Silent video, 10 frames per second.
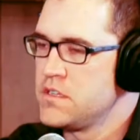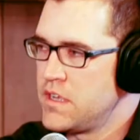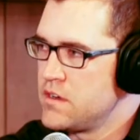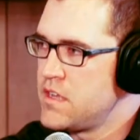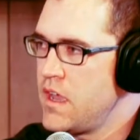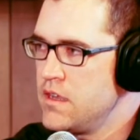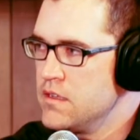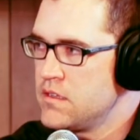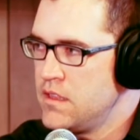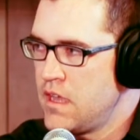is air
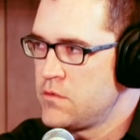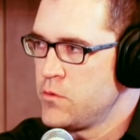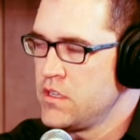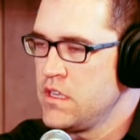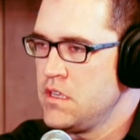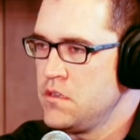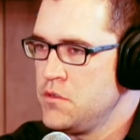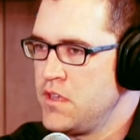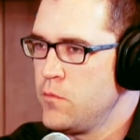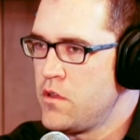tightness, and that's really,
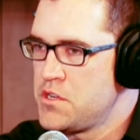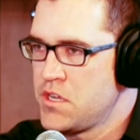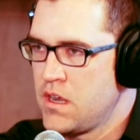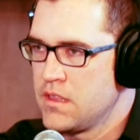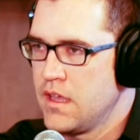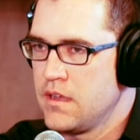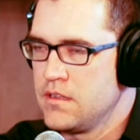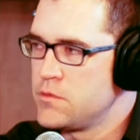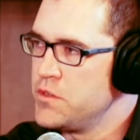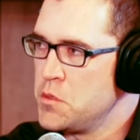you get one shot at that.
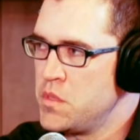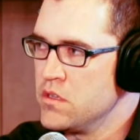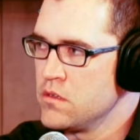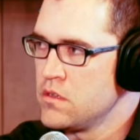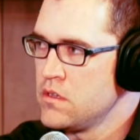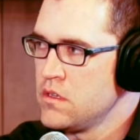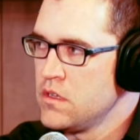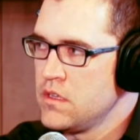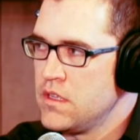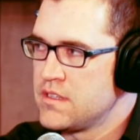It's when you build.
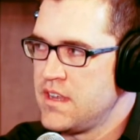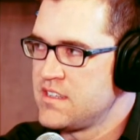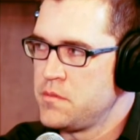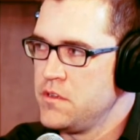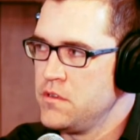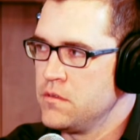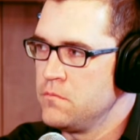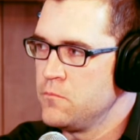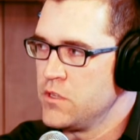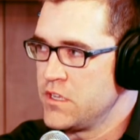That's not something you can
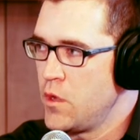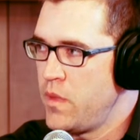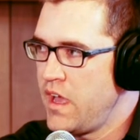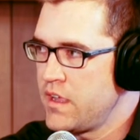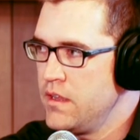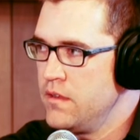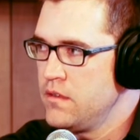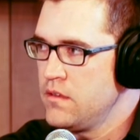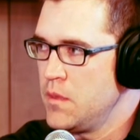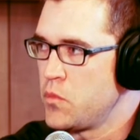really go back and
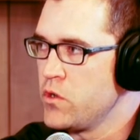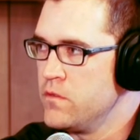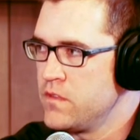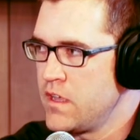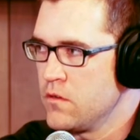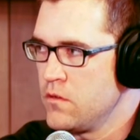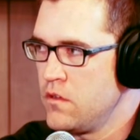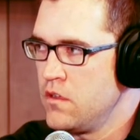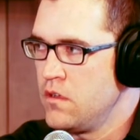improve later on.